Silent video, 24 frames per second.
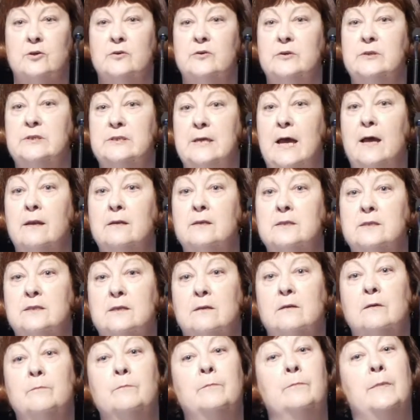Chris
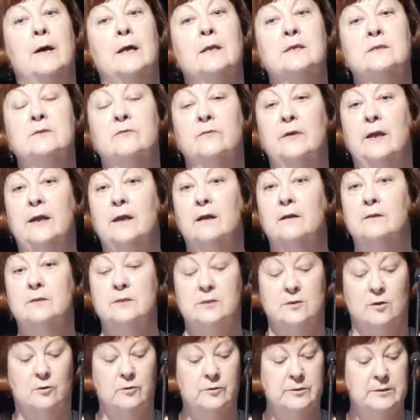Sanderson, a palliative care
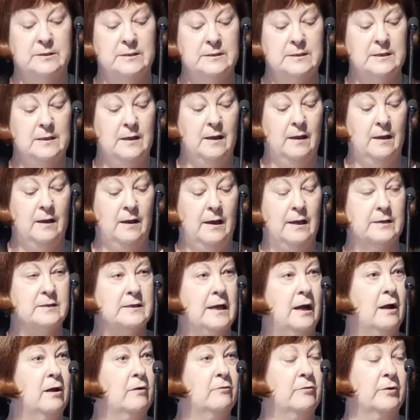consultant at
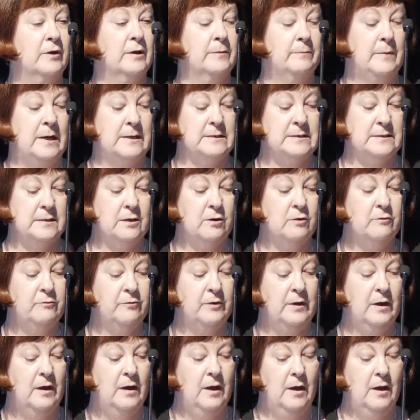Calvary, and myself,